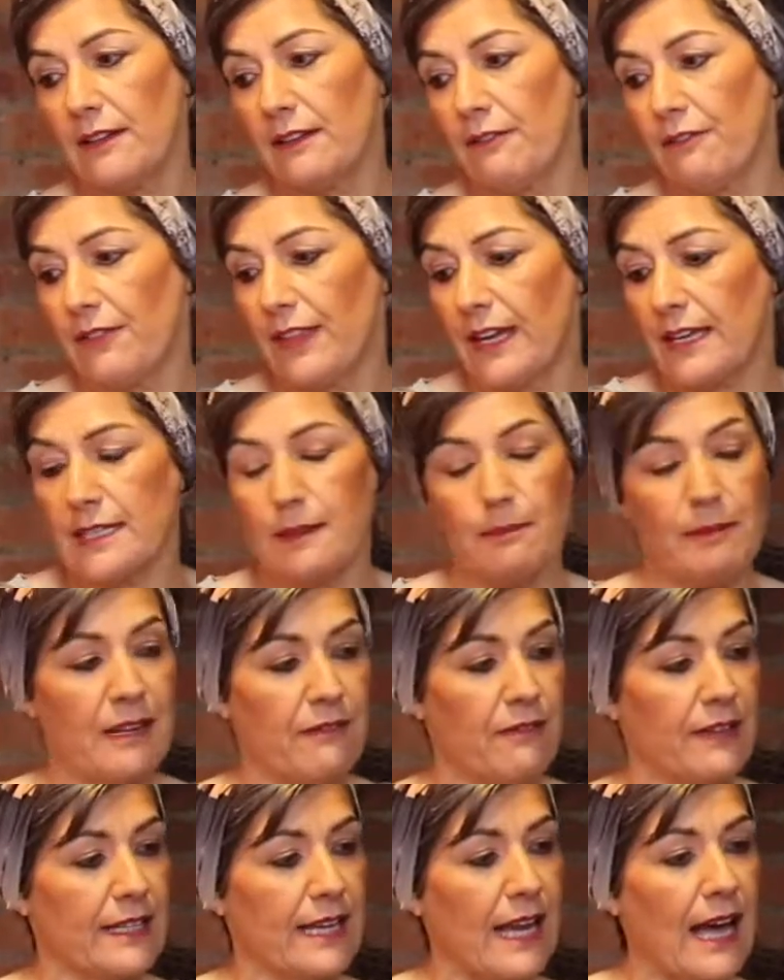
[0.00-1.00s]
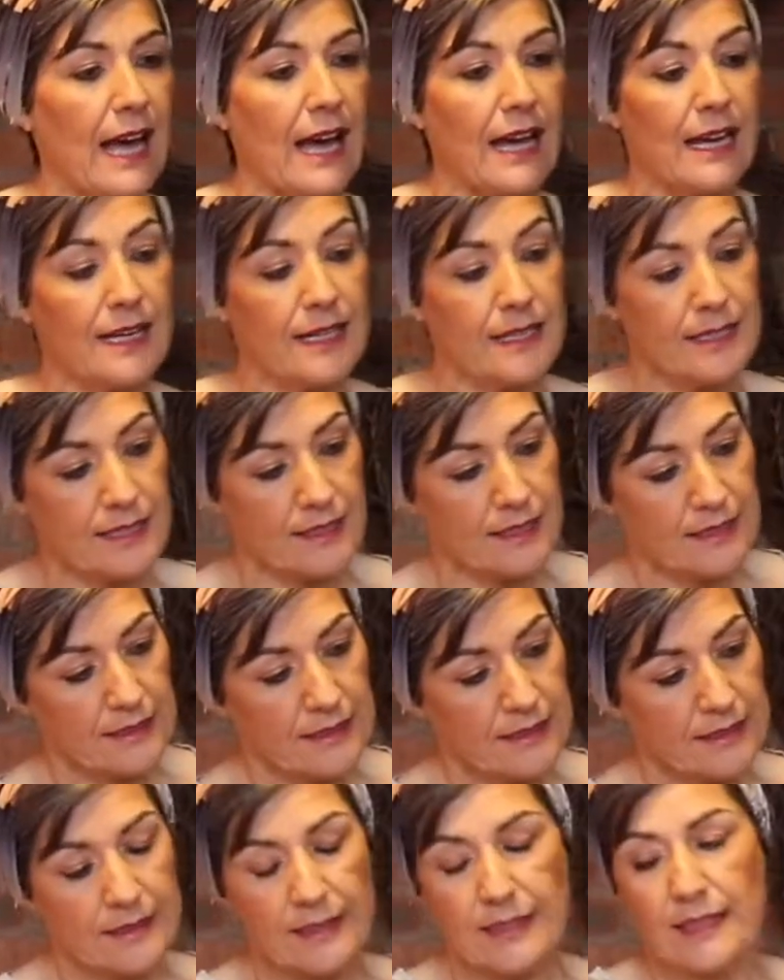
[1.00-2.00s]
if that's a bit of a guide,
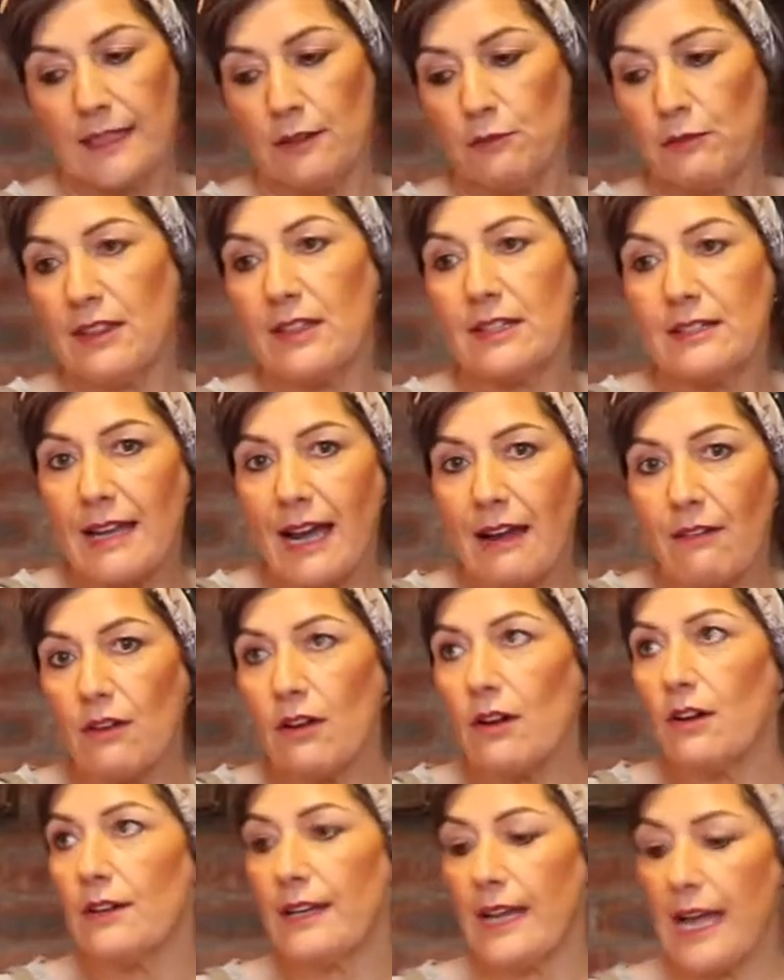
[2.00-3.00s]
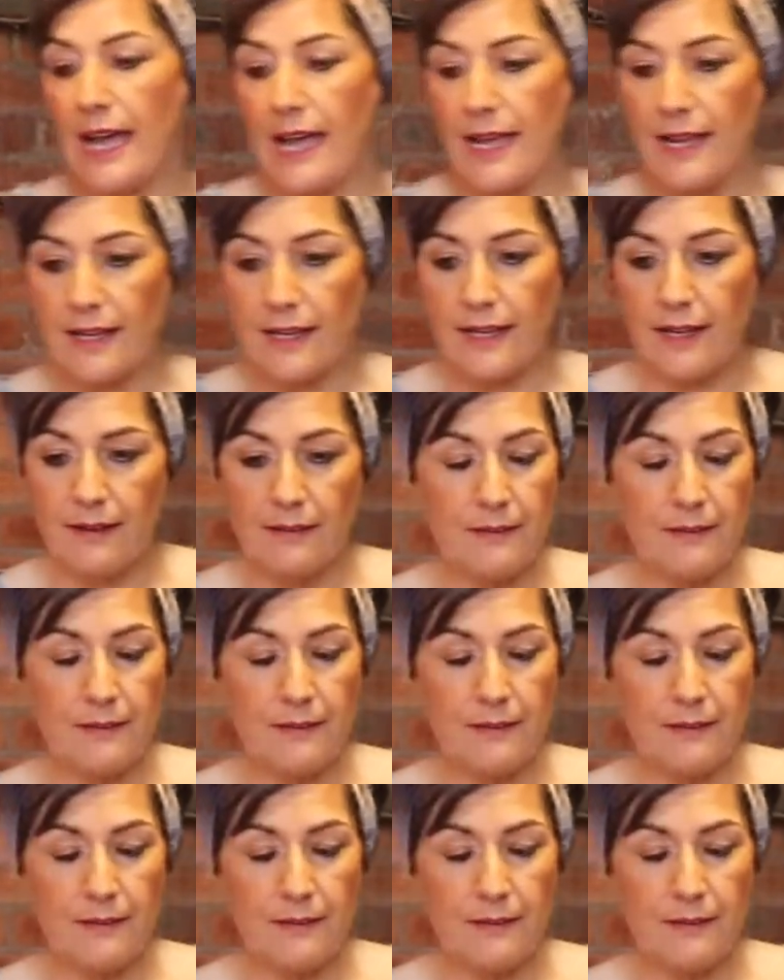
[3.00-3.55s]
with a narrow neck.